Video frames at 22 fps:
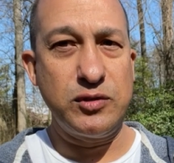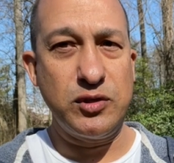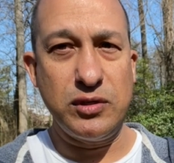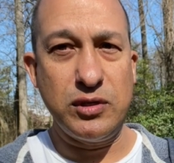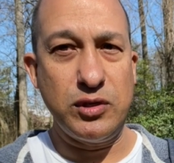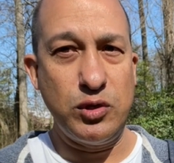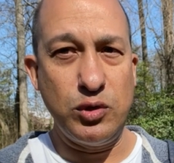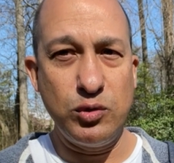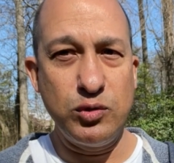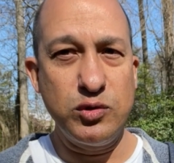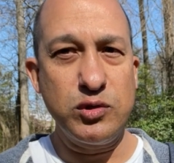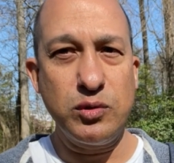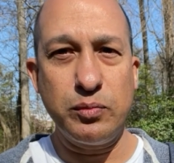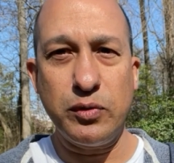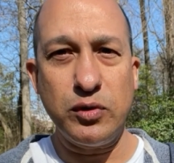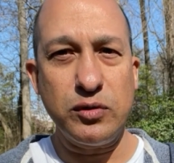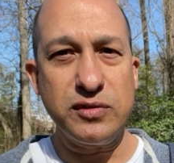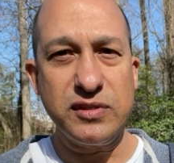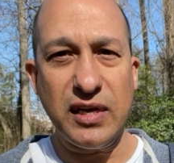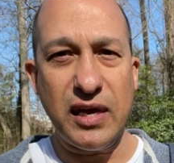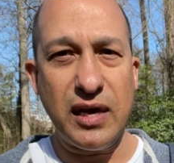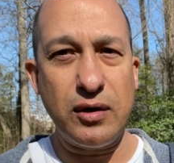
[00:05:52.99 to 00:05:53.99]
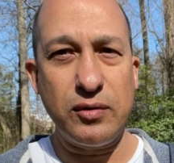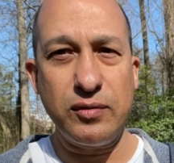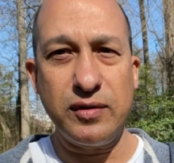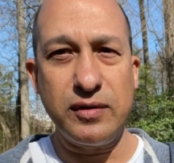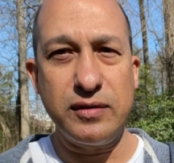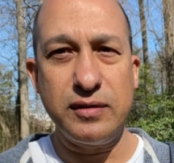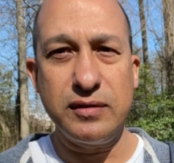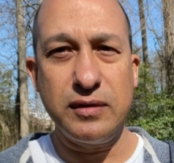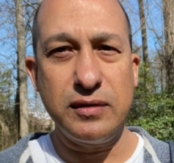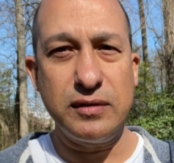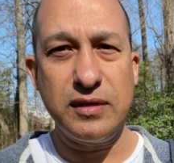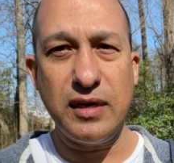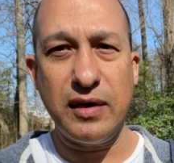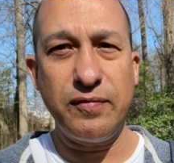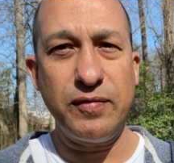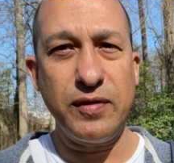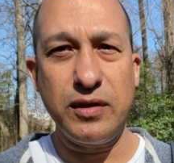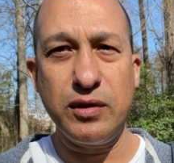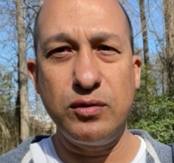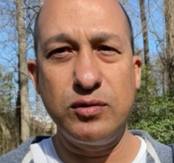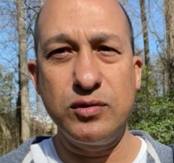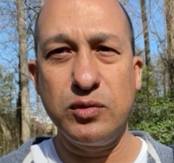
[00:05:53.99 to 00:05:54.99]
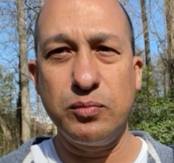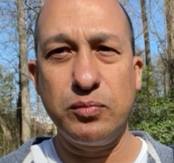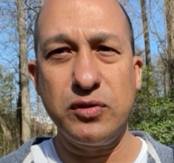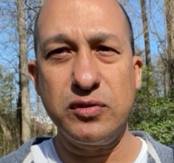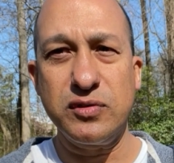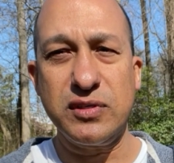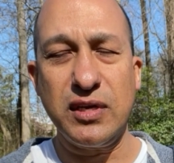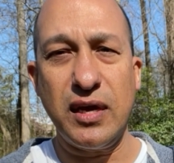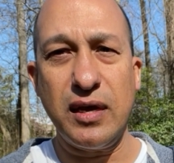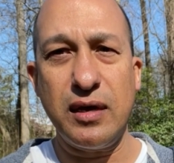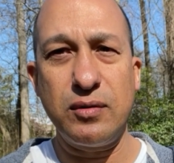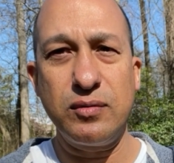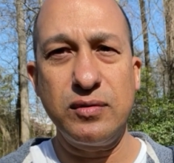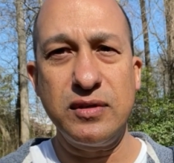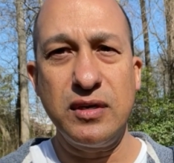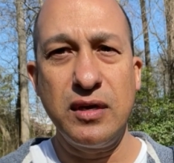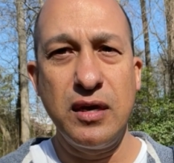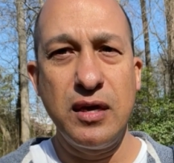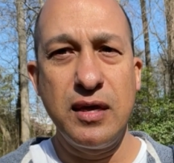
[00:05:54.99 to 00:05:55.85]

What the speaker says: usable sound, definitely usable sound